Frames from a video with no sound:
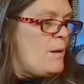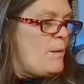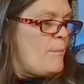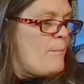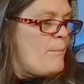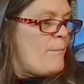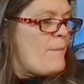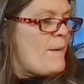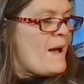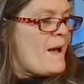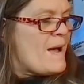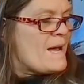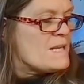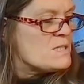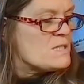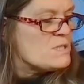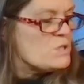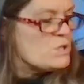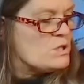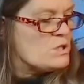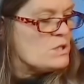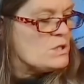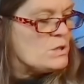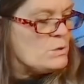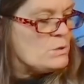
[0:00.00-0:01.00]
Might
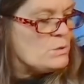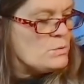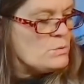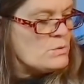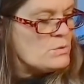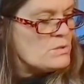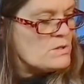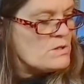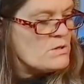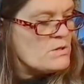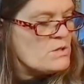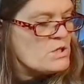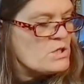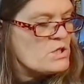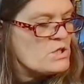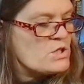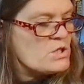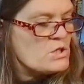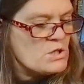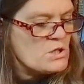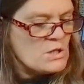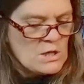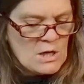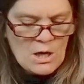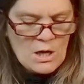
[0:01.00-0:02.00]
use the
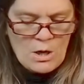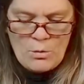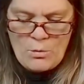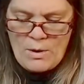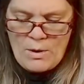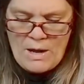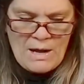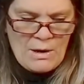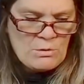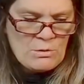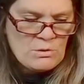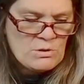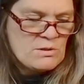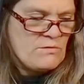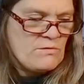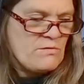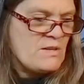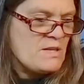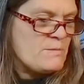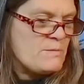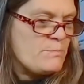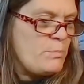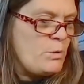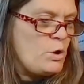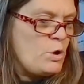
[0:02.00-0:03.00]
snow out of
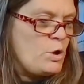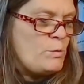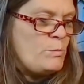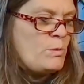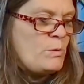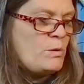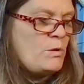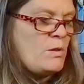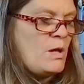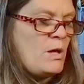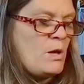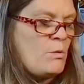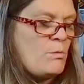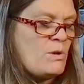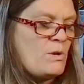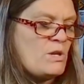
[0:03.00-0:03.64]
this bauble though,